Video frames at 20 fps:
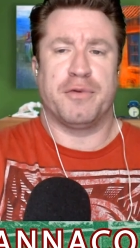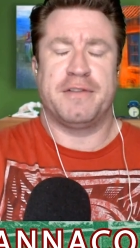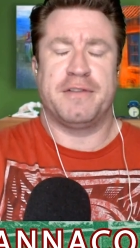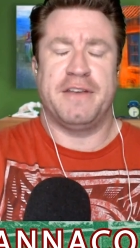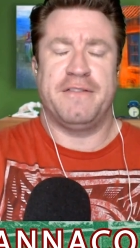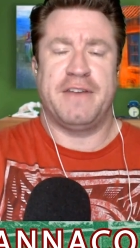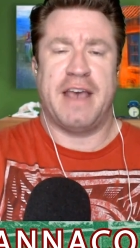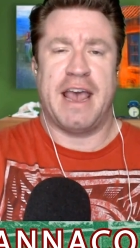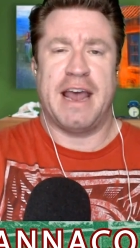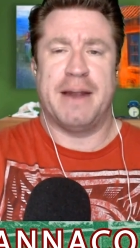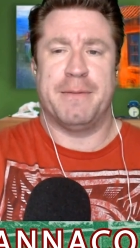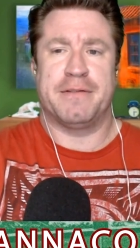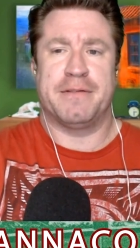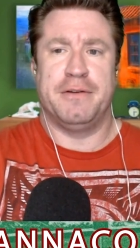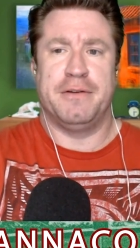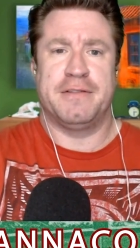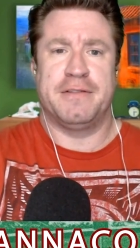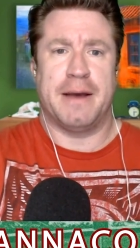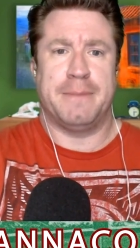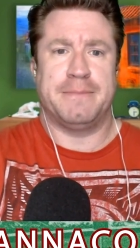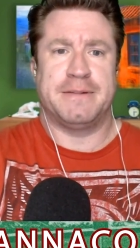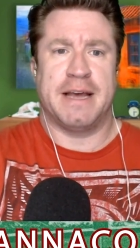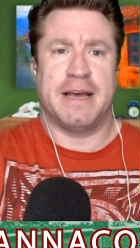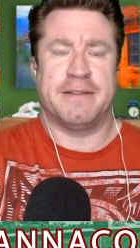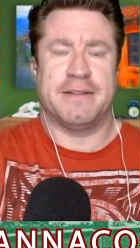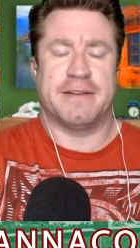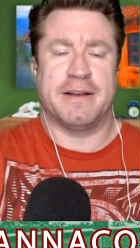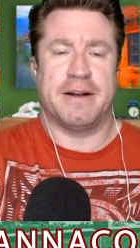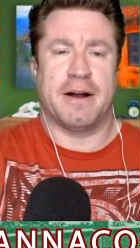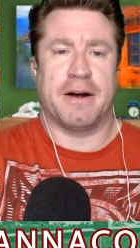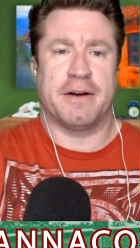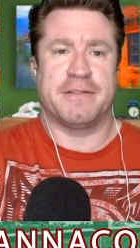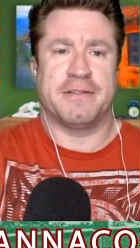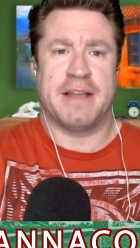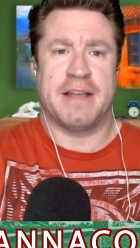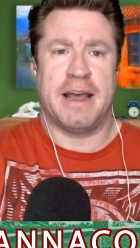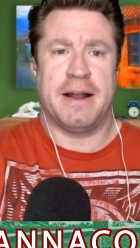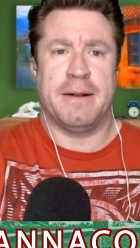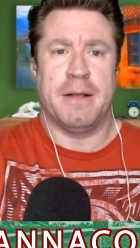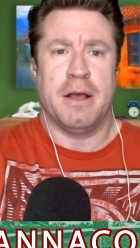receive cannabis news updates in our
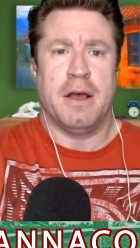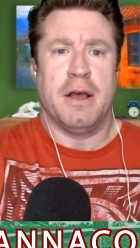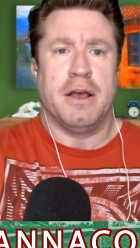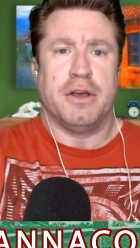state.